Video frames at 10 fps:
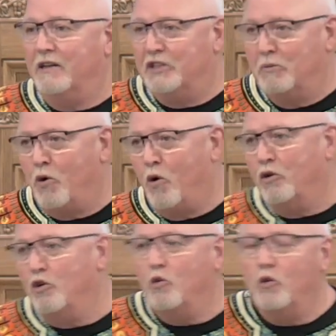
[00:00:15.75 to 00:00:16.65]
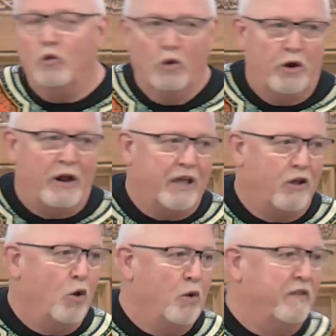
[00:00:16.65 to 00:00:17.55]
Jim Corner, who Laura and I
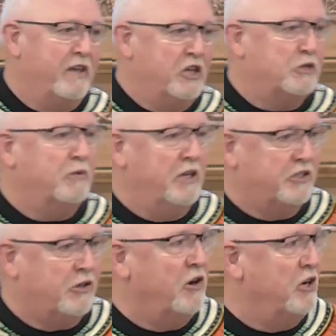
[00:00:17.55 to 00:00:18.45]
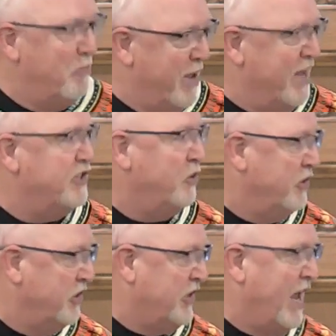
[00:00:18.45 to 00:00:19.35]
go with, he's starting to pester us
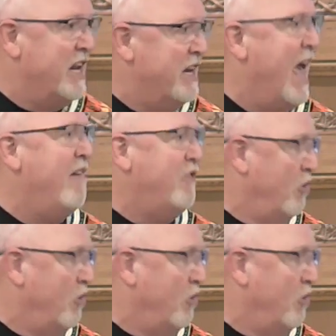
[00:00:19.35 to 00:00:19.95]
and say, I need to have